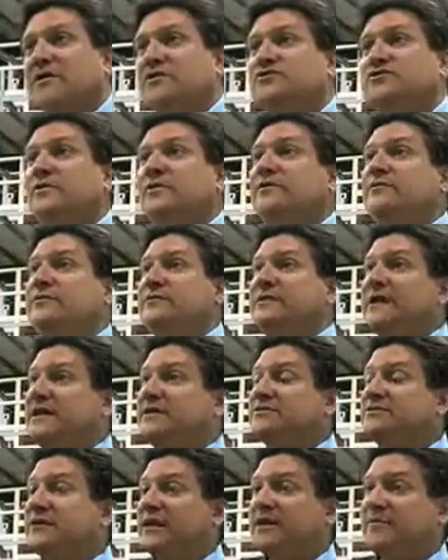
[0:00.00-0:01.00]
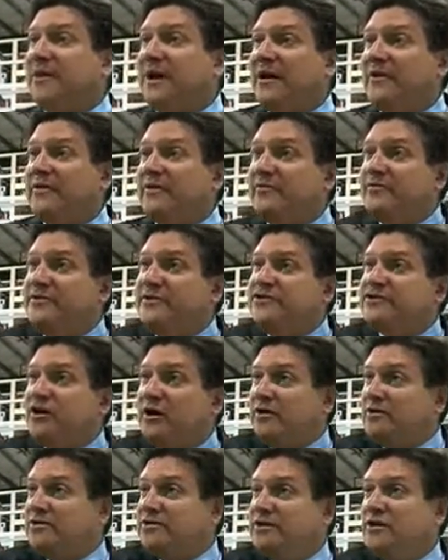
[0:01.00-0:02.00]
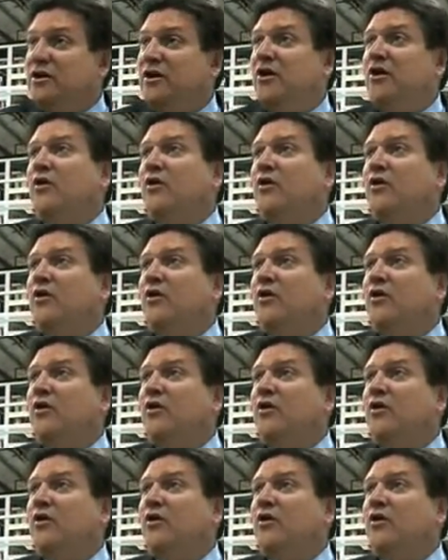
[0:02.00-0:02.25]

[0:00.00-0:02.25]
So either it takes a lot of power to recharge it,